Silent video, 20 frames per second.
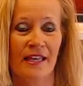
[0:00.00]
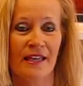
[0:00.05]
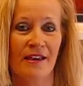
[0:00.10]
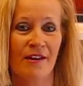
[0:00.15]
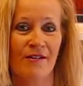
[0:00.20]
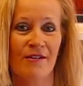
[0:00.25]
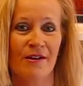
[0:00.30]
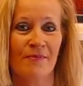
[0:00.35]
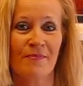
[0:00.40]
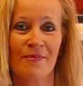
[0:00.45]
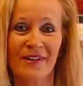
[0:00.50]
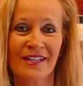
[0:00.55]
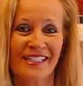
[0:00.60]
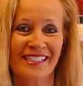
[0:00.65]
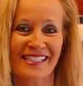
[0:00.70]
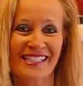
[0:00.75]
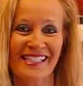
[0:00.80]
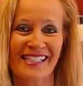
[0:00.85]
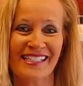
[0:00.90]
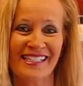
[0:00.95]
They are
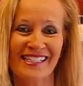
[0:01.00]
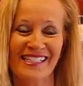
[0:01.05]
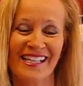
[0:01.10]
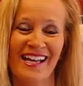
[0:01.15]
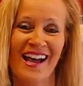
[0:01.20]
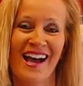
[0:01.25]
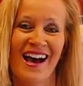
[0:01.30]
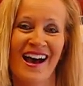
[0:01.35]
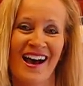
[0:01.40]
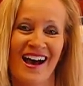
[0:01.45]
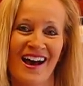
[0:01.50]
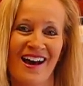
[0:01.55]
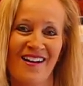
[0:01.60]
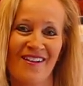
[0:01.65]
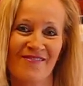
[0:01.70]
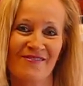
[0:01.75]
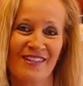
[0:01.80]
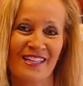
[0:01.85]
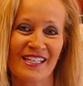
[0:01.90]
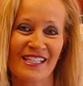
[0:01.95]
apprentices
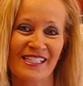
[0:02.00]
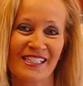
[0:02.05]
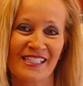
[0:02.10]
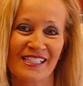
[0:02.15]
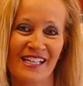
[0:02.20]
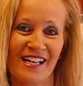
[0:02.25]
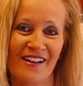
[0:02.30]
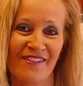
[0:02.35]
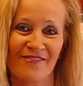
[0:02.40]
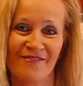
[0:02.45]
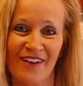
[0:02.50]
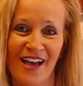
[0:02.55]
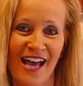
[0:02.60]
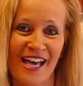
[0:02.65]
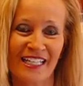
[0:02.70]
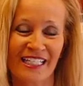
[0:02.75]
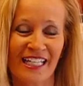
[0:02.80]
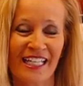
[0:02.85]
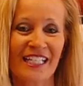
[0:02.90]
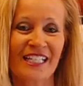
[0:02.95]
of this
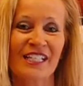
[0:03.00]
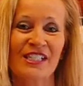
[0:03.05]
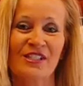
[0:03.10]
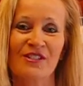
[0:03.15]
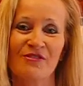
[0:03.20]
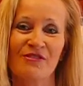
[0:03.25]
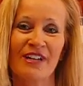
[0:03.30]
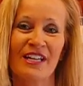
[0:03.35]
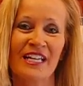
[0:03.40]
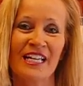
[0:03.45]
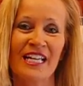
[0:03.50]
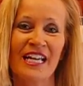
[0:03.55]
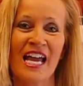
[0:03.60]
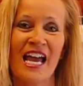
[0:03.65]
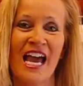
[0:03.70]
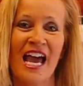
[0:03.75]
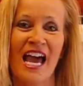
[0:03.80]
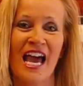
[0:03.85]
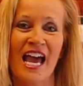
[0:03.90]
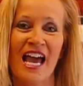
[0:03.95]
fine industry,
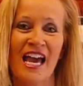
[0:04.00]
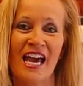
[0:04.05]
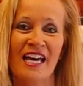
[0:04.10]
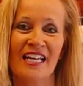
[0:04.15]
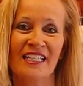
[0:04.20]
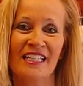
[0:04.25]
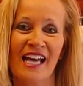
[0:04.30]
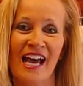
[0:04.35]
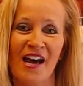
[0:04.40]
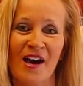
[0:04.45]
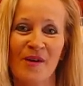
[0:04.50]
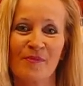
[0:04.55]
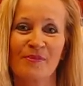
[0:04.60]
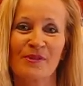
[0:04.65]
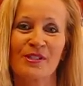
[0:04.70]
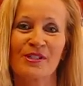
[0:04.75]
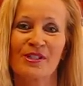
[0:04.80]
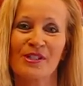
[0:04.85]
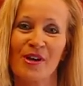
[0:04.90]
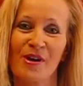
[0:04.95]
and I hope
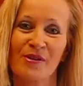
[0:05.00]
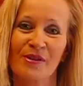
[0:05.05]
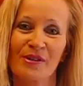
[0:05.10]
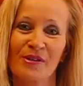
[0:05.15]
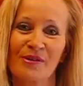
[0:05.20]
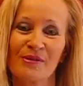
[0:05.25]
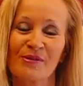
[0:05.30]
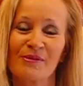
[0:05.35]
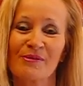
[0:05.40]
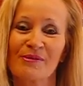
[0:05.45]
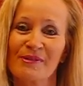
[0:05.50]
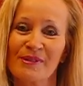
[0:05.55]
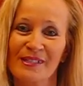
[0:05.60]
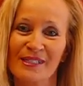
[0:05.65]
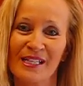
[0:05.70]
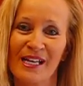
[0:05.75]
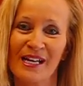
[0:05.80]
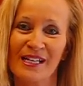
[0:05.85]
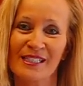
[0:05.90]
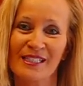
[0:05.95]
to show you
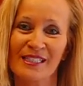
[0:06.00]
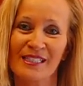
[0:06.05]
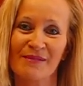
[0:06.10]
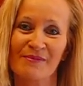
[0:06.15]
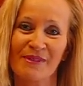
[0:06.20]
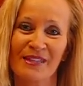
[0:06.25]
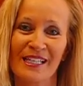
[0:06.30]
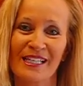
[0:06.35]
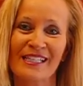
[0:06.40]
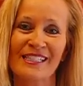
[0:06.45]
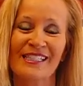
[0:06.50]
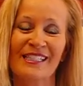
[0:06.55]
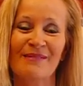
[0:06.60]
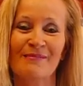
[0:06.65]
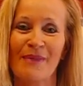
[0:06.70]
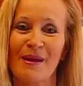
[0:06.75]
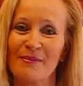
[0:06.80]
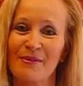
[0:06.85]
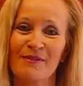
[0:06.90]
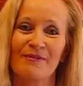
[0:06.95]
some things
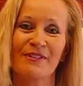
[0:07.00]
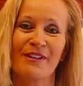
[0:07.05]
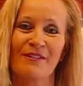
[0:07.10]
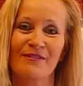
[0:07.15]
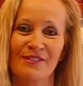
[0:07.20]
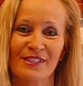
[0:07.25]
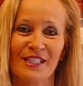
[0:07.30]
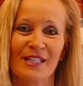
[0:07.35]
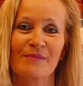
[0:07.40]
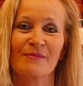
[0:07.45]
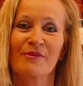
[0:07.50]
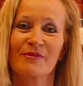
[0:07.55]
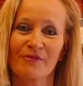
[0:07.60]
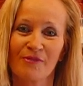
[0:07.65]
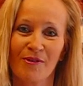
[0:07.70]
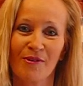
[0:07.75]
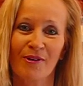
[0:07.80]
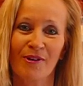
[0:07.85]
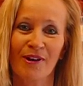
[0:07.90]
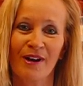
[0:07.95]
that maybe you've never seen
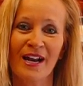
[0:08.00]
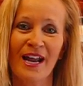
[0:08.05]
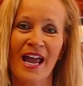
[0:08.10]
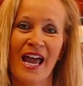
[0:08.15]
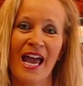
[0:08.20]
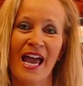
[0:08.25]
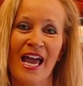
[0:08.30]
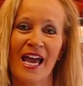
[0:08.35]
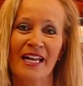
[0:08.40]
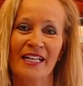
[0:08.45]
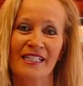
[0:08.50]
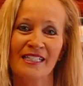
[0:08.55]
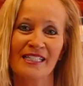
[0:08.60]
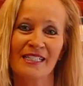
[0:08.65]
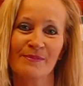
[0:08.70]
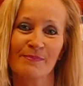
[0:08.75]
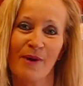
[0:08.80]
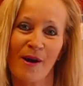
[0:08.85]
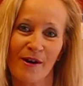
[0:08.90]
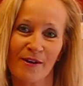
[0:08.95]
before, and
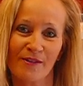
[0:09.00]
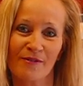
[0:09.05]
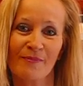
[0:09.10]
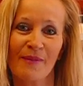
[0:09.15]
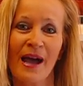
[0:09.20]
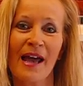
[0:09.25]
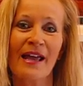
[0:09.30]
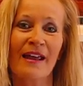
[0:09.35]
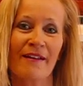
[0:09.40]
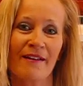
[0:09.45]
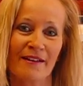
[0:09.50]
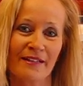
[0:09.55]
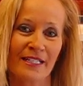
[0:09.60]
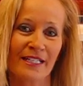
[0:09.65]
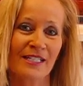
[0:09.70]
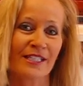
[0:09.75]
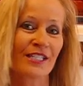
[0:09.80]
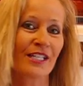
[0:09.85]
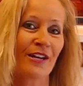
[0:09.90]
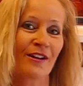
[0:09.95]
it's part of my
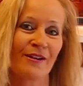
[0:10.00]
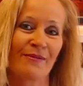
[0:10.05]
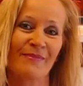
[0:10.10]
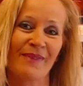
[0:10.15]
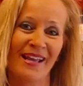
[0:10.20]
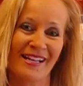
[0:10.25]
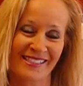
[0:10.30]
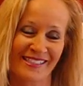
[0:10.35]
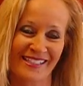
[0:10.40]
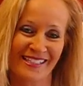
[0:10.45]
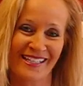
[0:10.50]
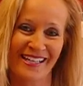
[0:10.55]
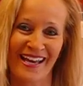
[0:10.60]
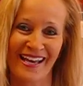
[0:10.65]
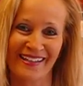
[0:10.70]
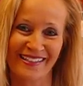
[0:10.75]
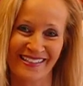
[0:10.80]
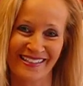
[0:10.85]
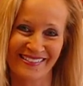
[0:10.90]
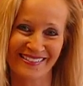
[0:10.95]
heritage here in Madison
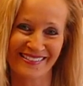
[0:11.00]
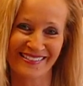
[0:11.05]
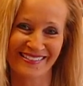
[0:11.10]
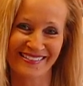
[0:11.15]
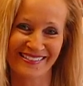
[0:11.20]
County.